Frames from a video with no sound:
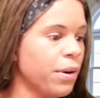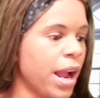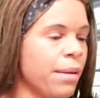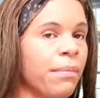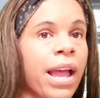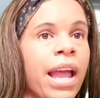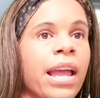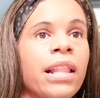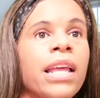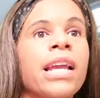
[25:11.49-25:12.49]
prime
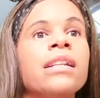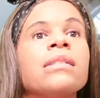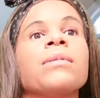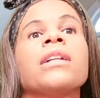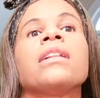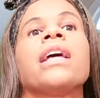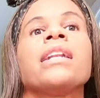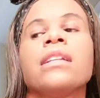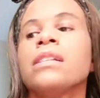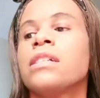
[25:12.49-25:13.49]
my eyelids. I'm gonna
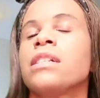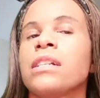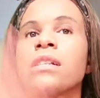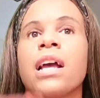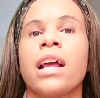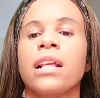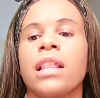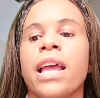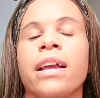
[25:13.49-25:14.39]
let this just kind of